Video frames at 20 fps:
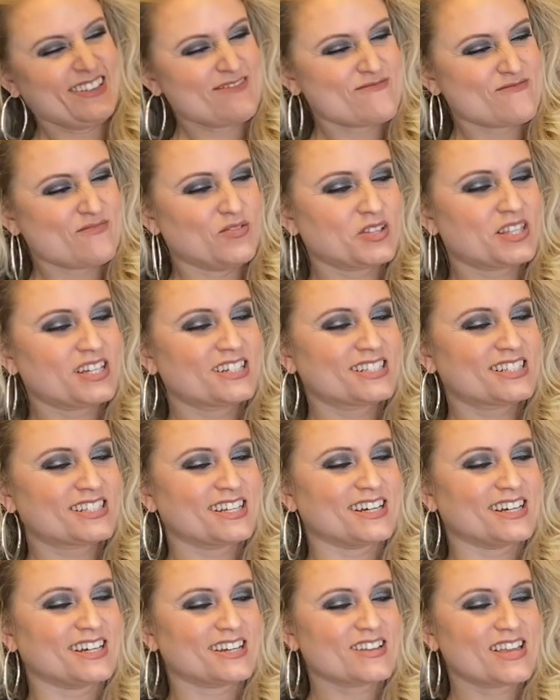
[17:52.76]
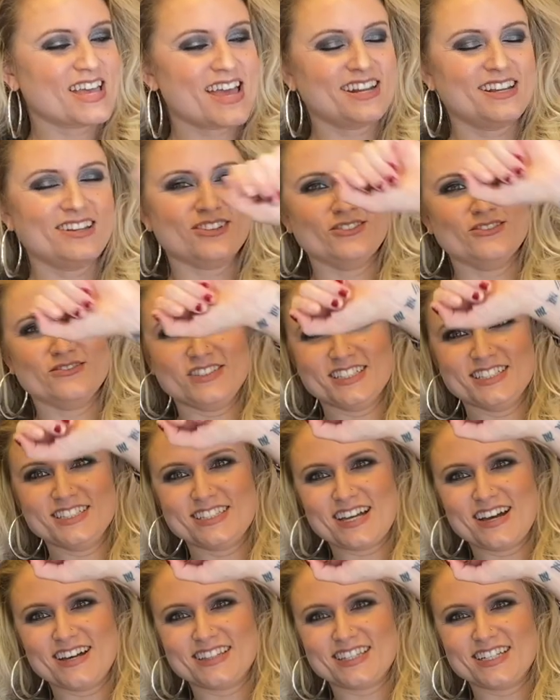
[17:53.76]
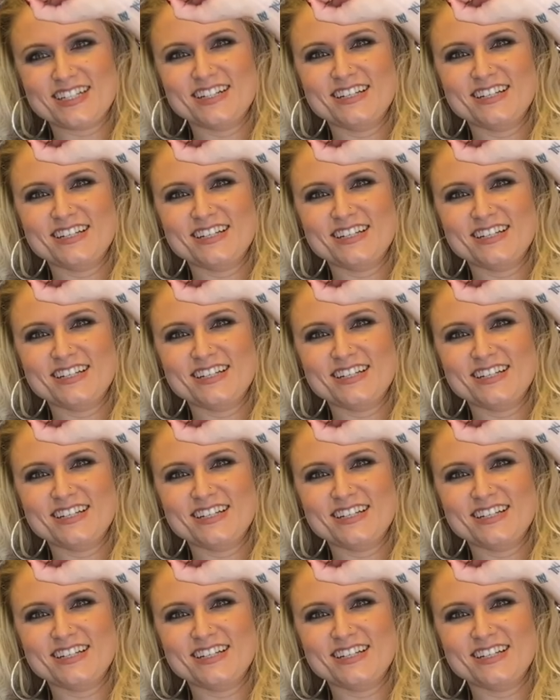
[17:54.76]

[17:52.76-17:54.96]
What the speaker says: Well, there's any Whovians out there